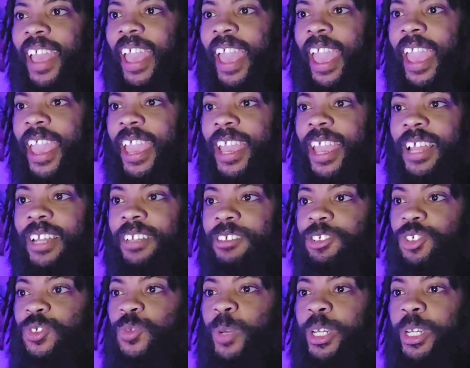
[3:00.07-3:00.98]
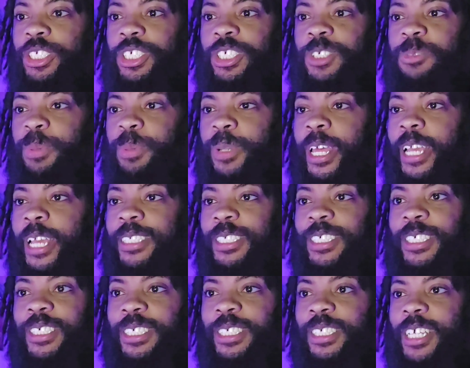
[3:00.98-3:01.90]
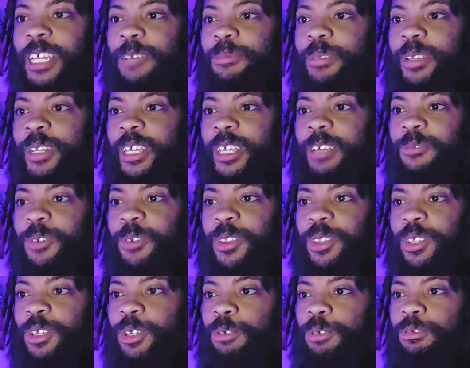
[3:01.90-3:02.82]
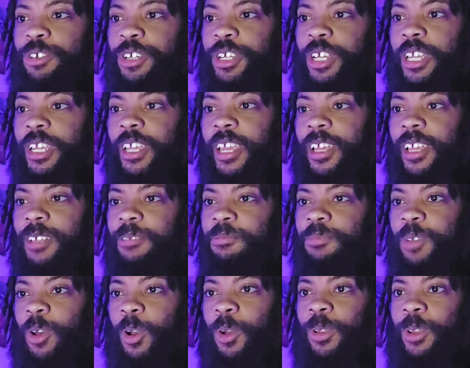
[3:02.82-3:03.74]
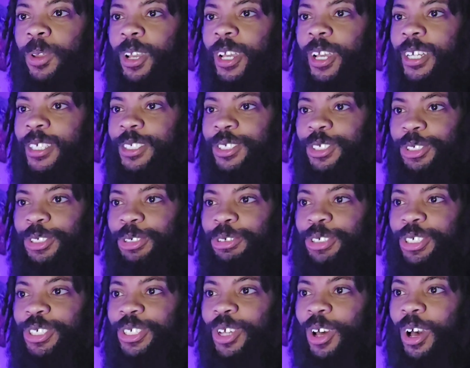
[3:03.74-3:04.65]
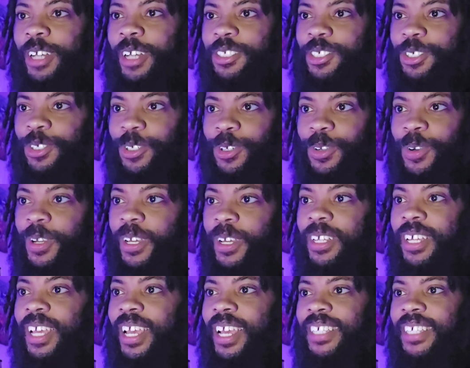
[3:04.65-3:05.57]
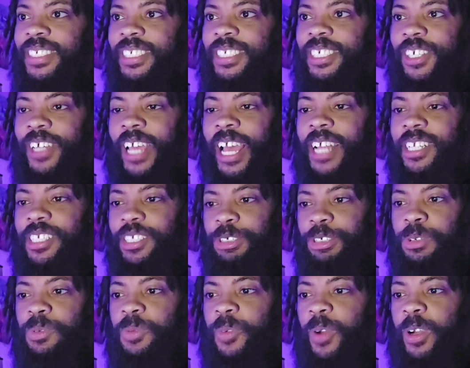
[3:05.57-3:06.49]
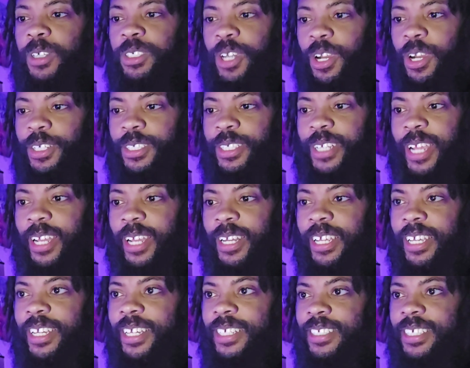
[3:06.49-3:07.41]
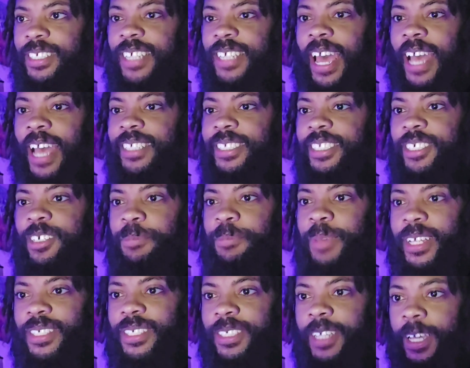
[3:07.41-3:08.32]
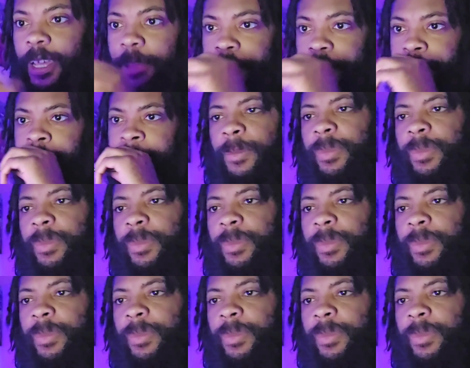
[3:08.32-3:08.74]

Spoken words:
and switches places seemingly with Yuji. Because Yuji's on Sukuna. Still hasn't used reverse curse technique because his eye's still messed up.